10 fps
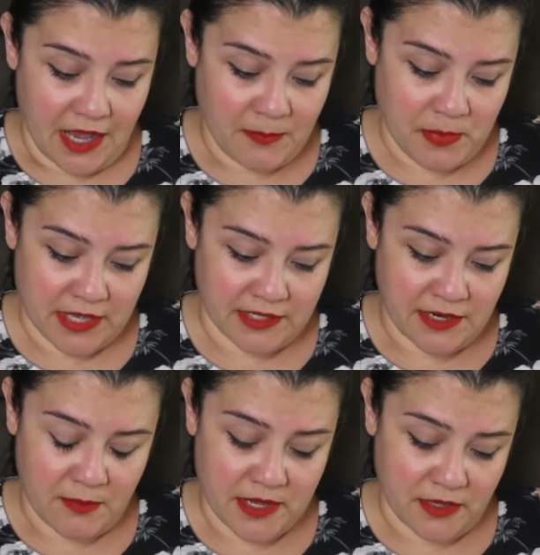I
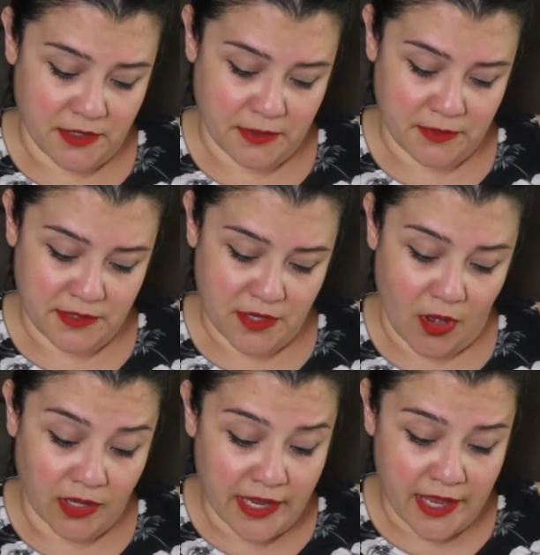patted down my clothes.
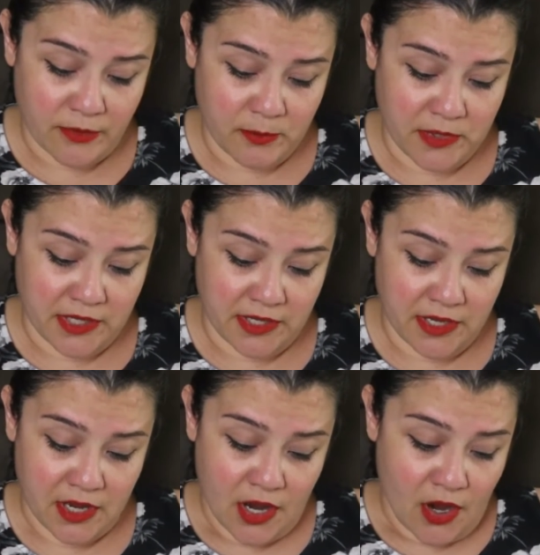All I had on
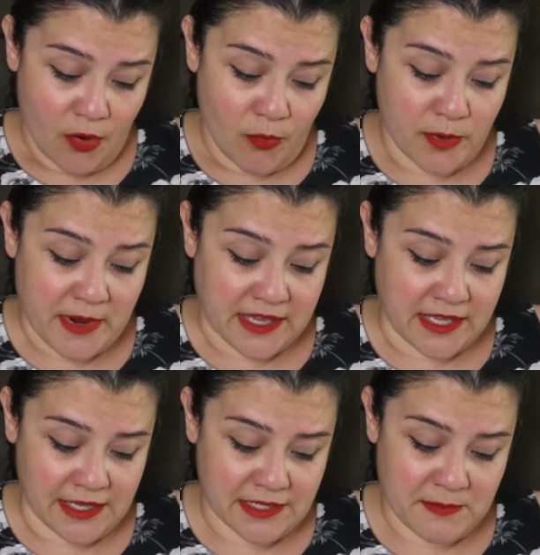me were my
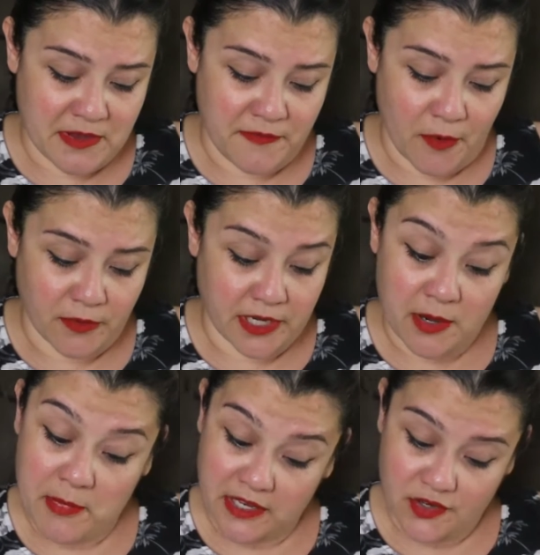keys, my phone,
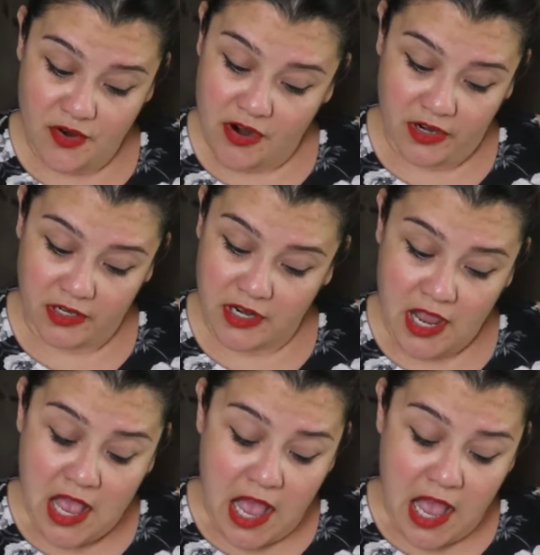and a Metro card.